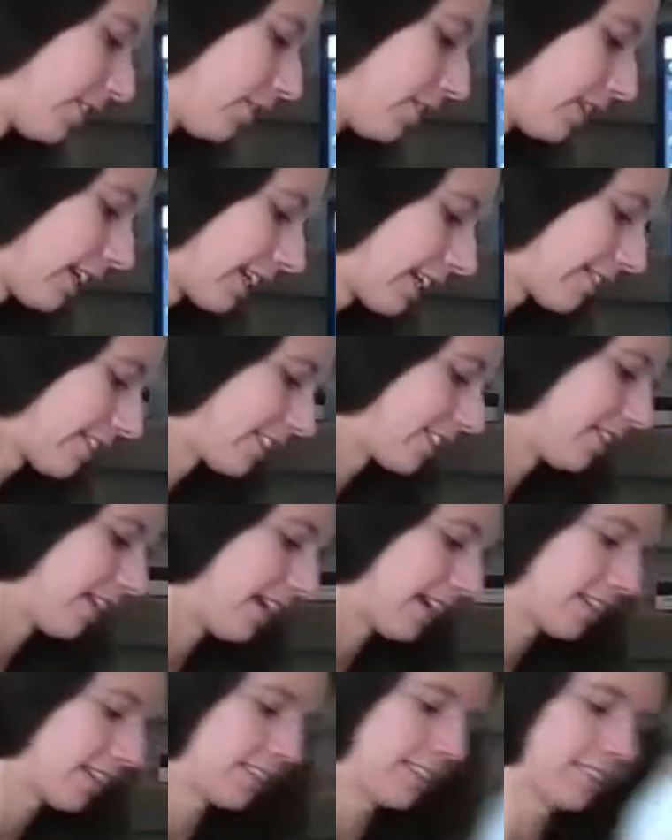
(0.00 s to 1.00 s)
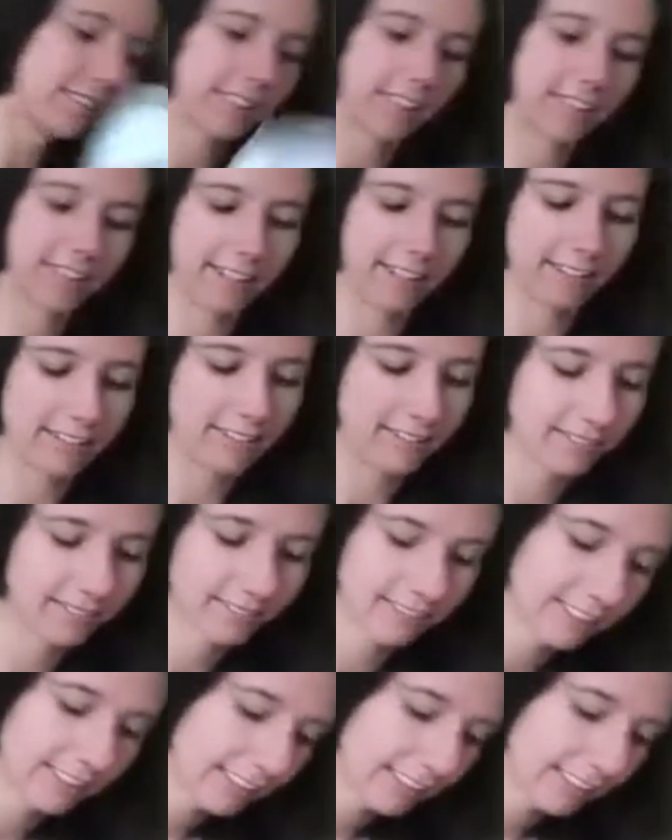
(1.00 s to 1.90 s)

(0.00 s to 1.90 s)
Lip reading: So who did I give it to? Heckle? Sorry, Heckle.